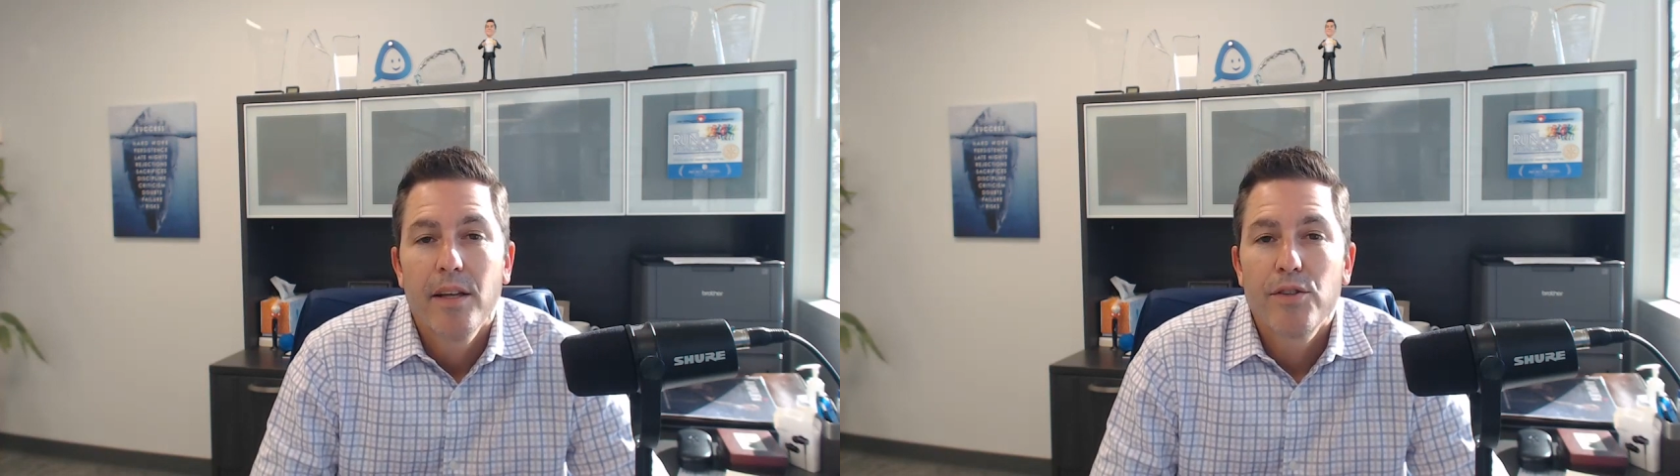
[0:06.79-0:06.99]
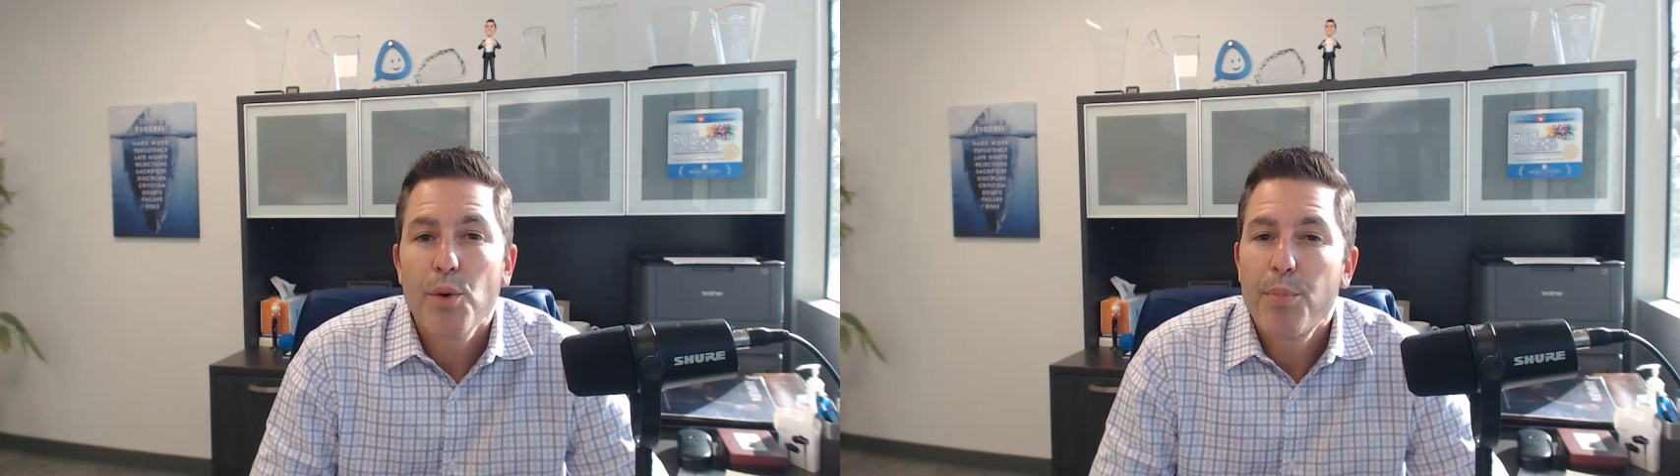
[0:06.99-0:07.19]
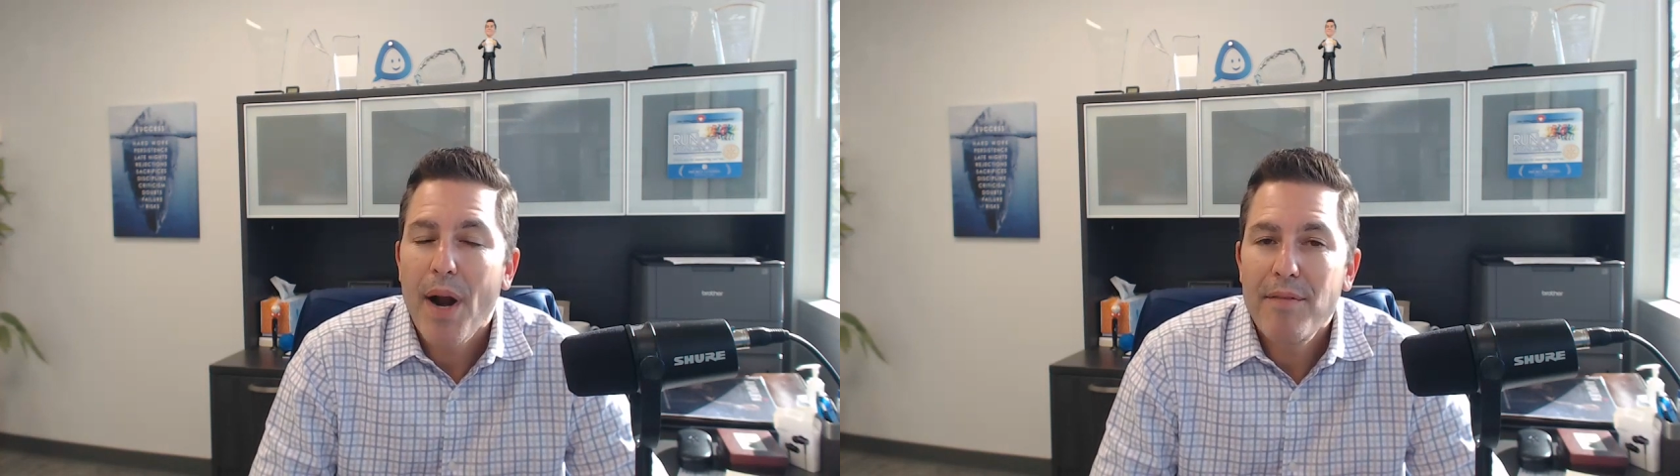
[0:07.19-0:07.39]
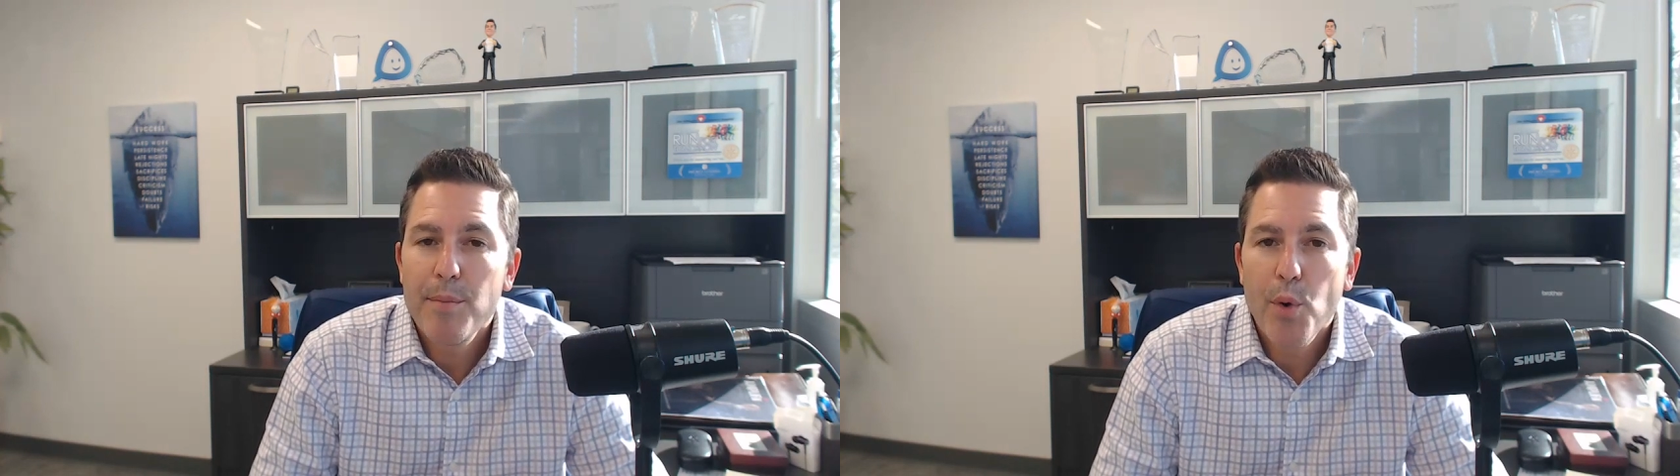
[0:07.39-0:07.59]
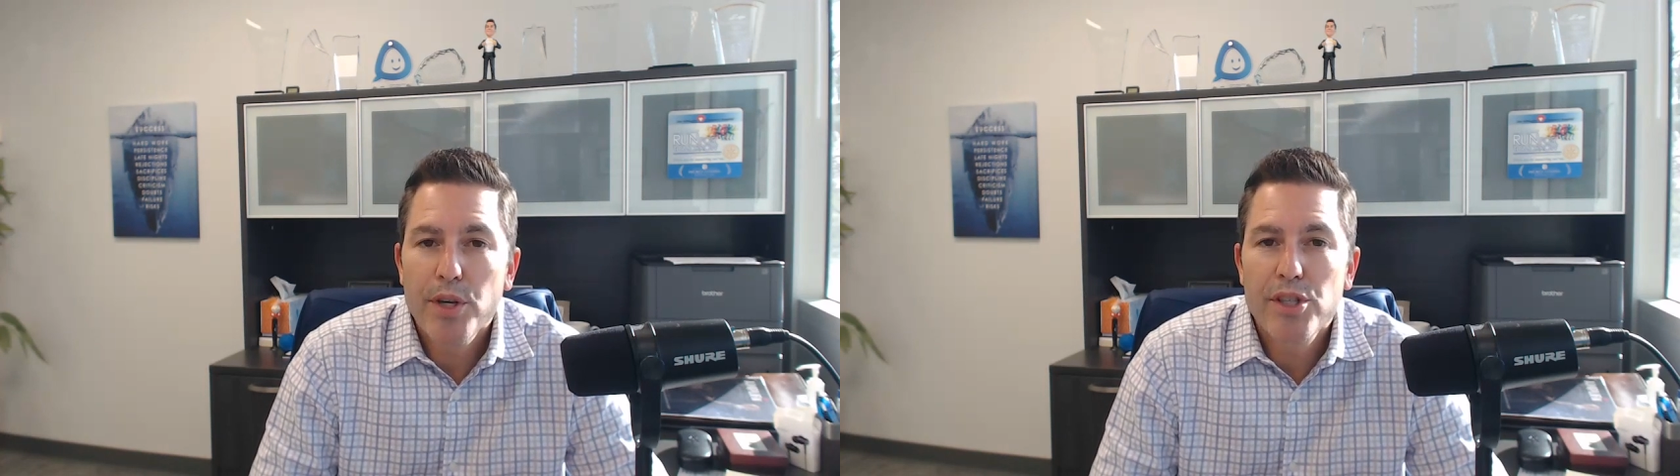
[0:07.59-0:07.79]
So, private
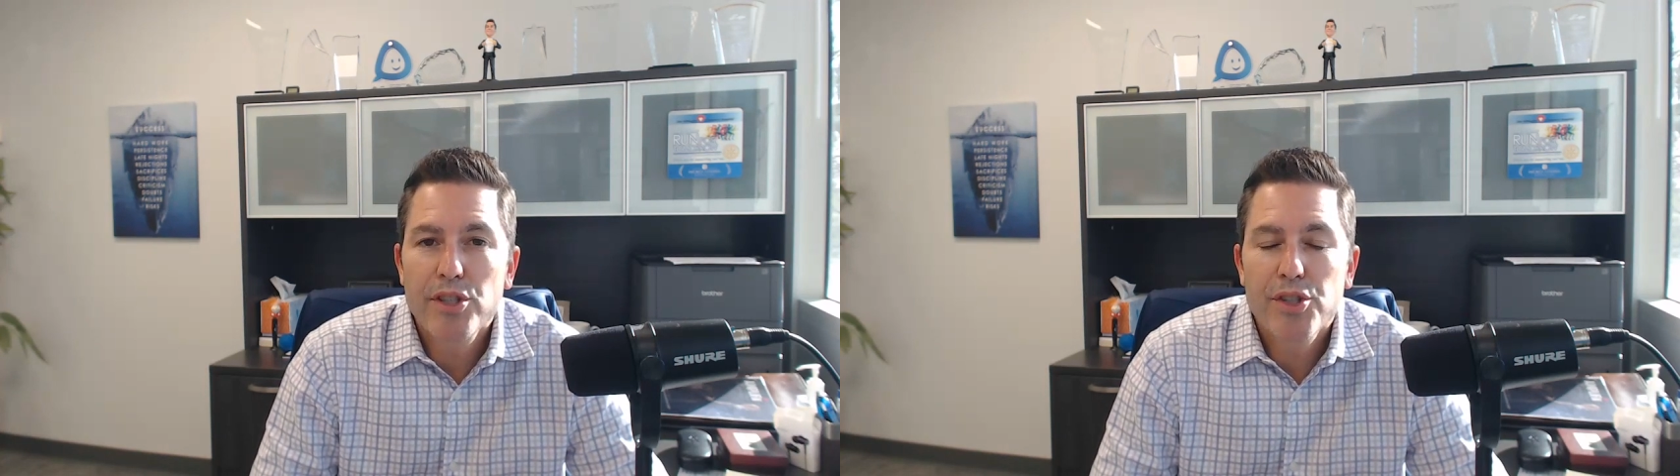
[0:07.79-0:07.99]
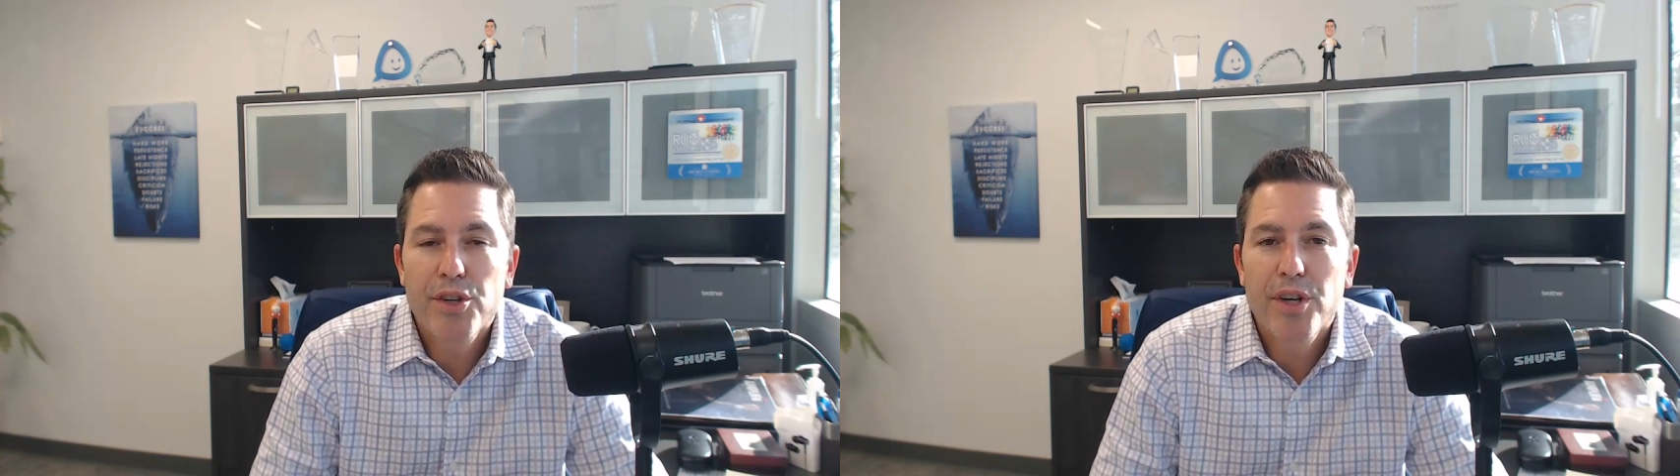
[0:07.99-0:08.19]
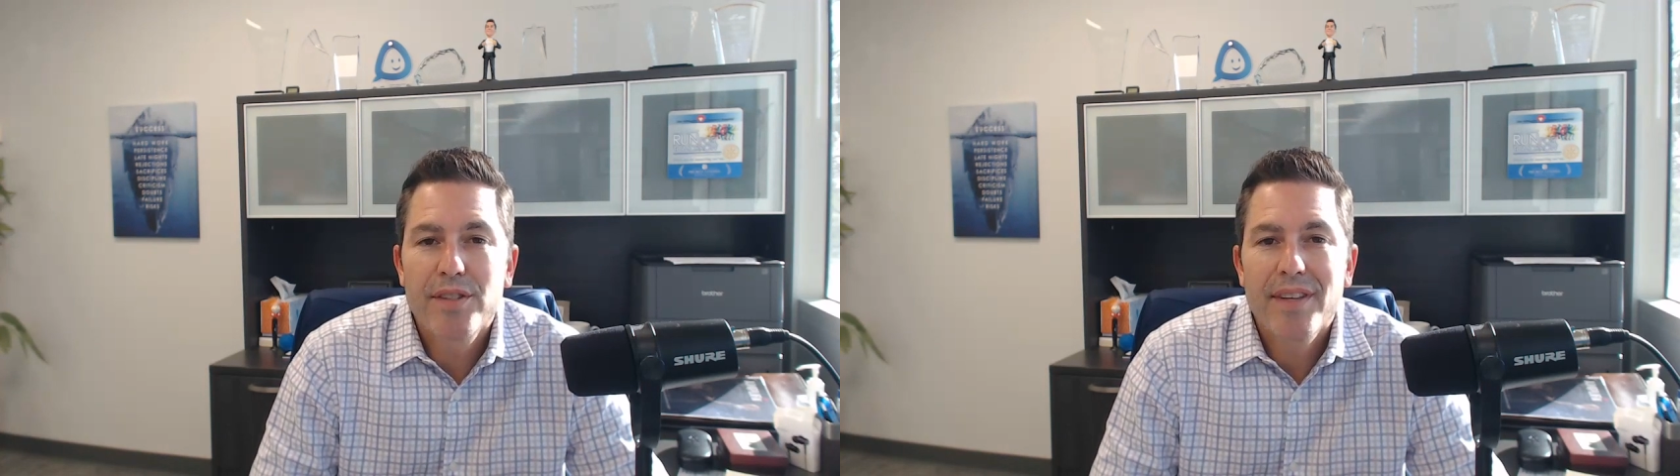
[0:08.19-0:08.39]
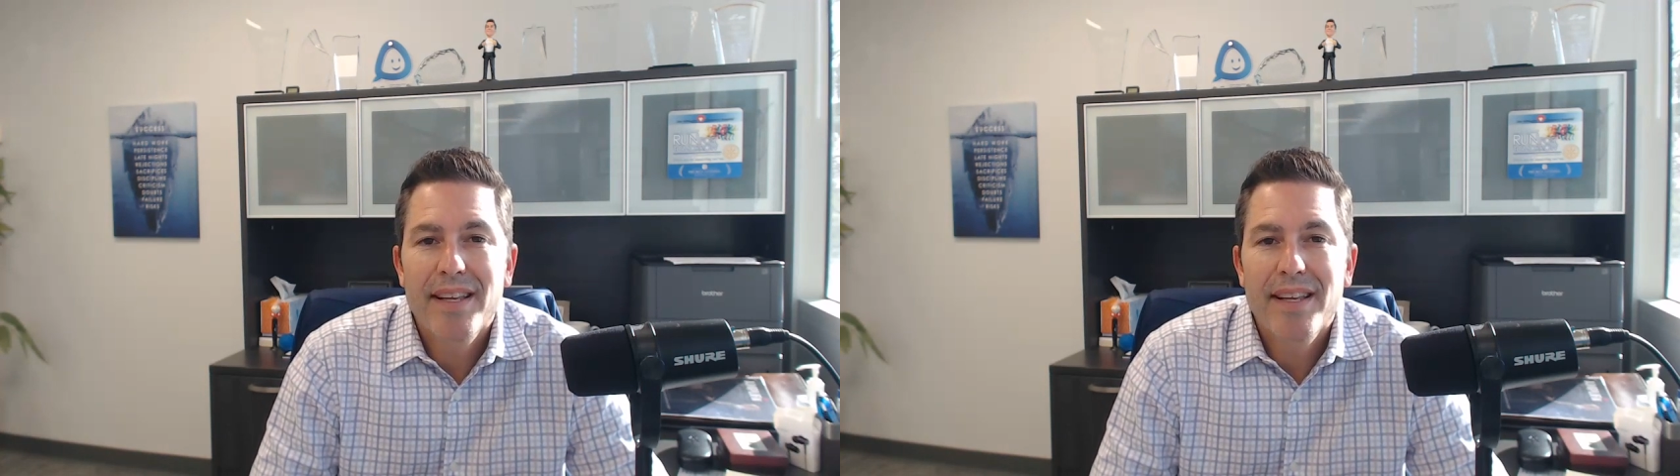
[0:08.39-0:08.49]
mortgage insurance